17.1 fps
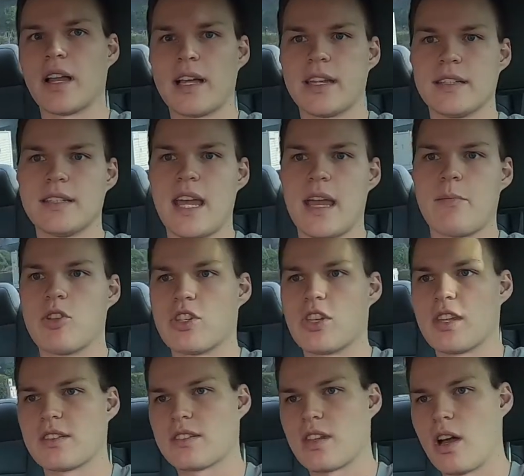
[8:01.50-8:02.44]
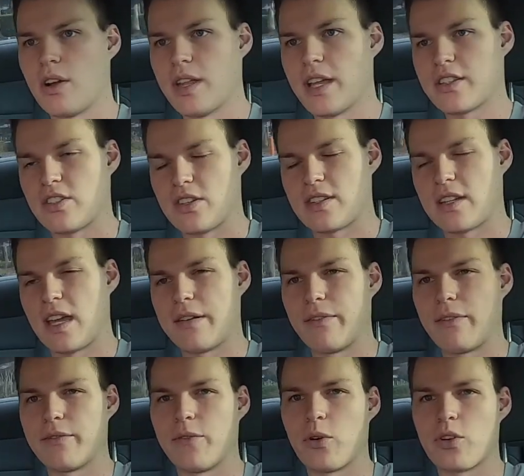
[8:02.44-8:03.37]
light and damage it. So that's just kind
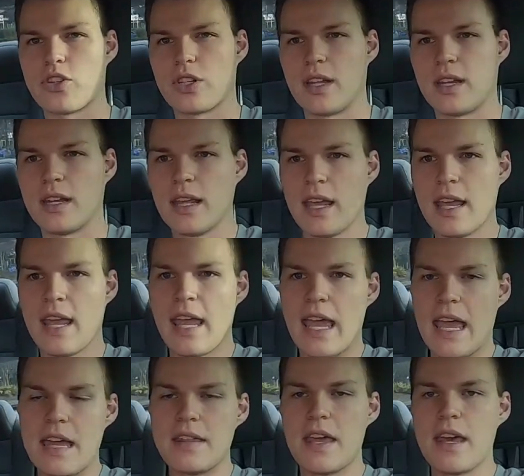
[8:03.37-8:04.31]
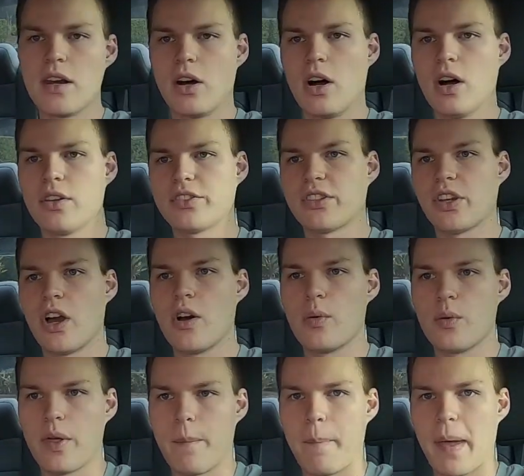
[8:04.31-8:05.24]
of unfortunate. And then
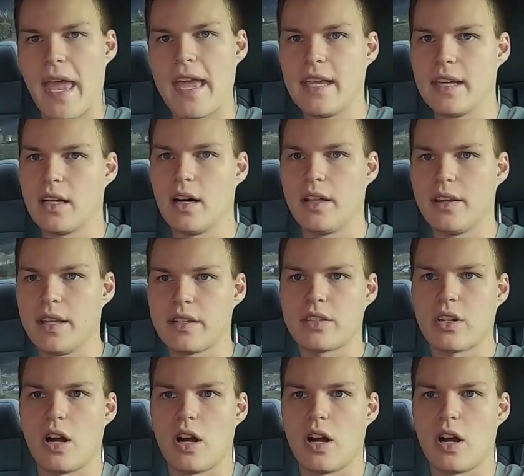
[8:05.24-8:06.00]
also the paint on this